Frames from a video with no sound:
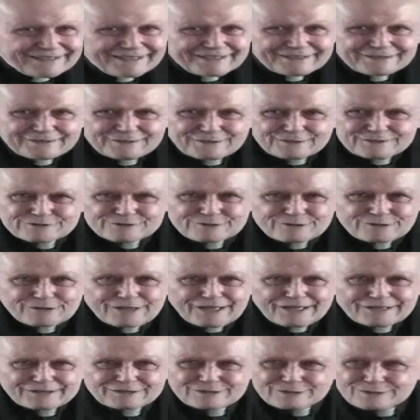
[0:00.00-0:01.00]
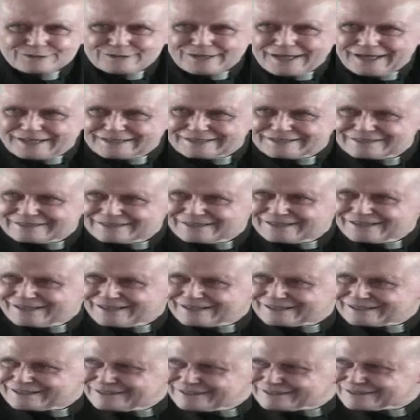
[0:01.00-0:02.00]
now I'm going to make the
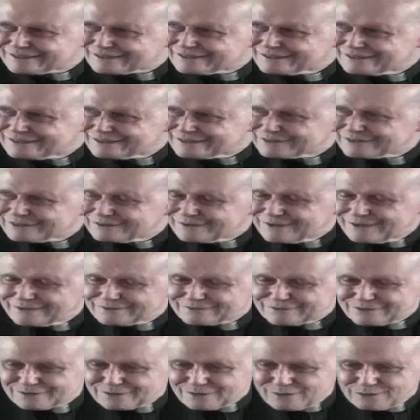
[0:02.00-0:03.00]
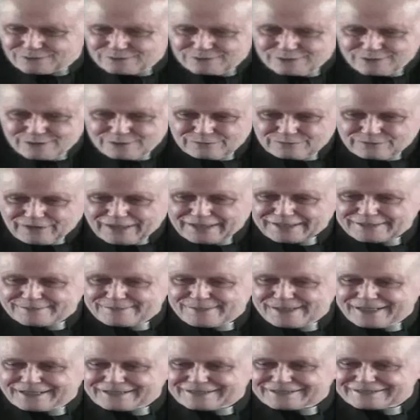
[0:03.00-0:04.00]
decision for all of you. And of course,
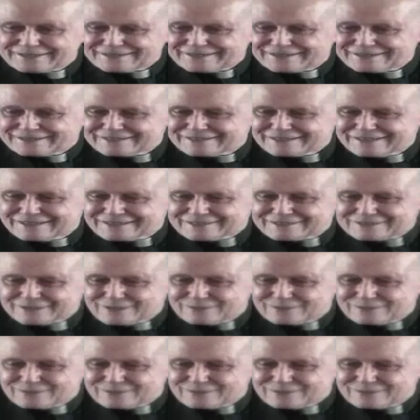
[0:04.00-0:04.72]
you can't do that